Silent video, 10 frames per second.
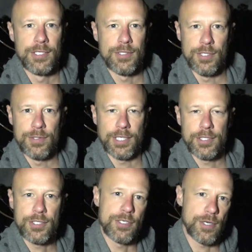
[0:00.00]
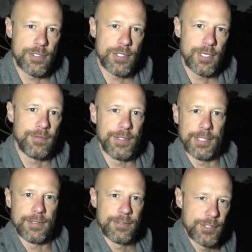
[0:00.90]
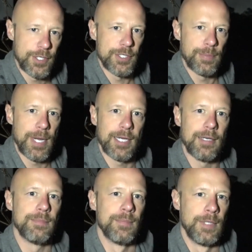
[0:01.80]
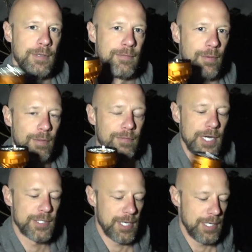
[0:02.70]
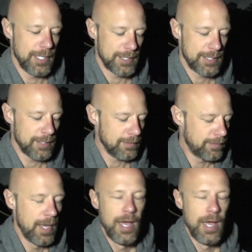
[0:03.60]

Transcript: using it to charge other stuff, you can charge it back up for the flashlight itself.